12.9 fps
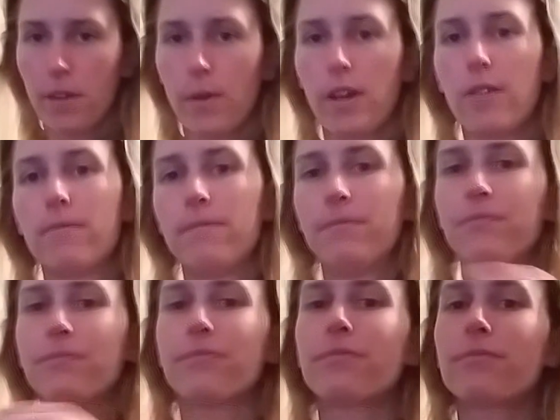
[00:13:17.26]
there we go.
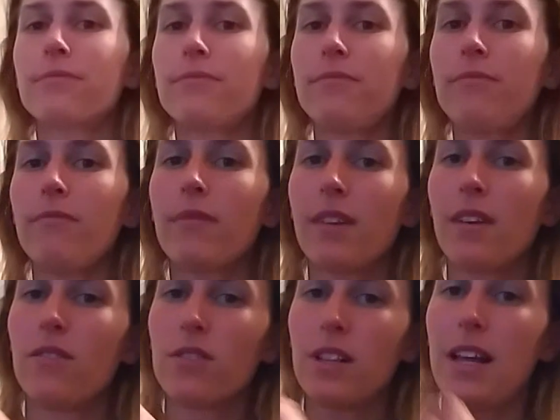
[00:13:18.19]

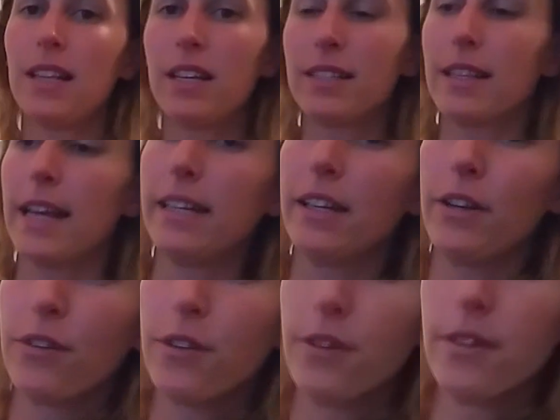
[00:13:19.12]
There's a lot less light in
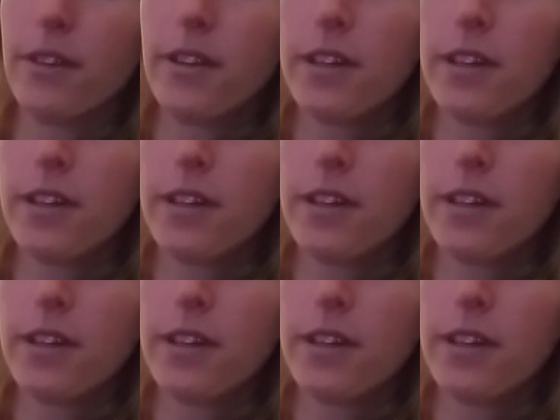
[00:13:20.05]
here too.